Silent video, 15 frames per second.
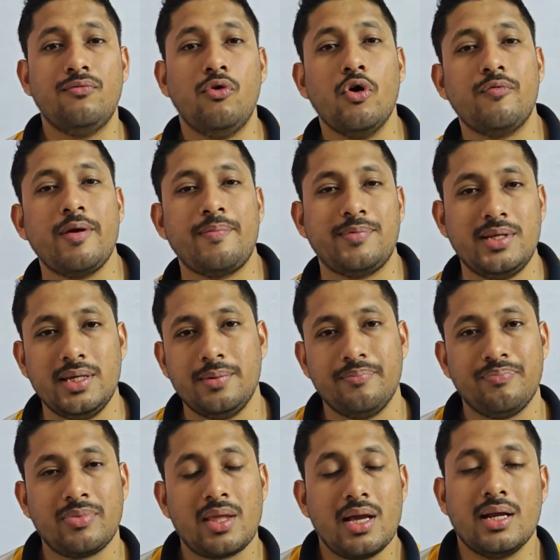
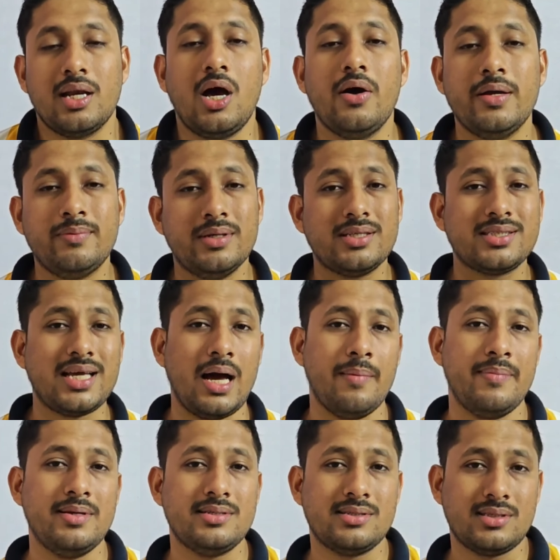450. Now, if the
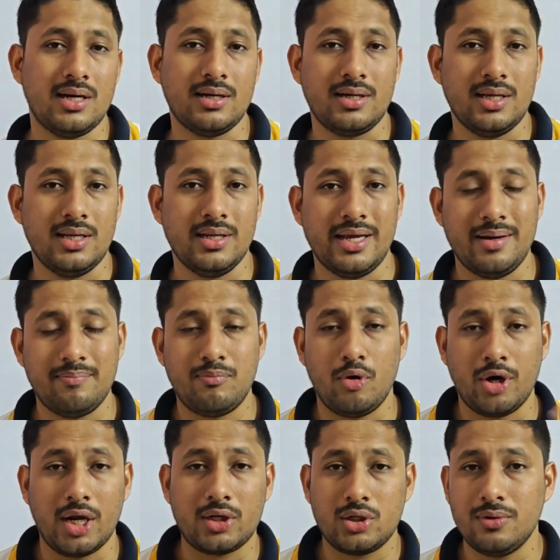sum is 13 and
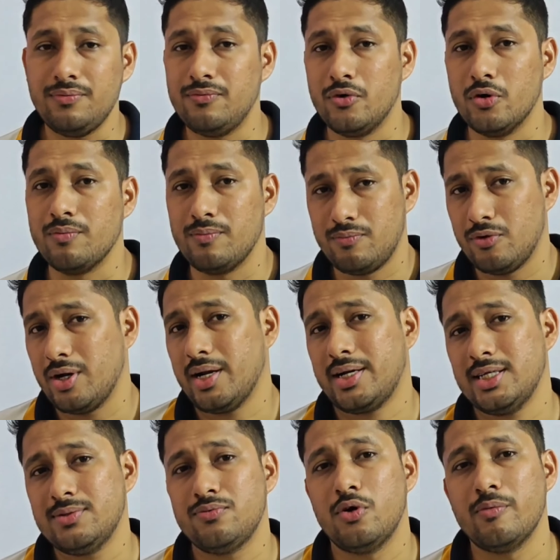product is
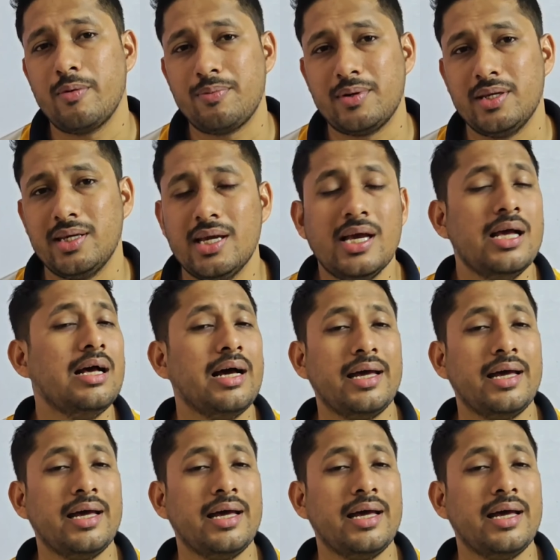450